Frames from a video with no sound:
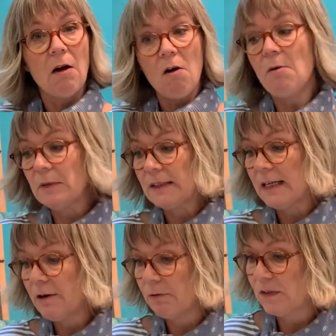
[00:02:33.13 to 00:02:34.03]
art
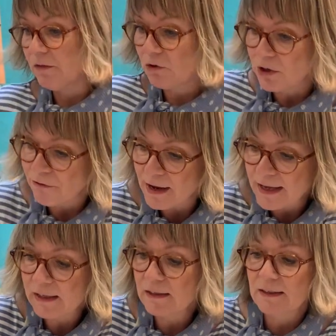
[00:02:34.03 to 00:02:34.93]
materials, so you've got your
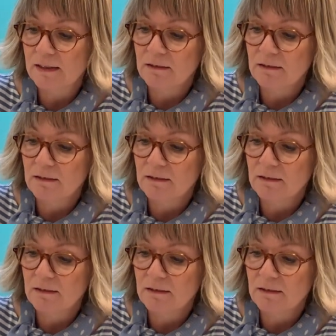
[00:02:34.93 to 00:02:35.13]
inks,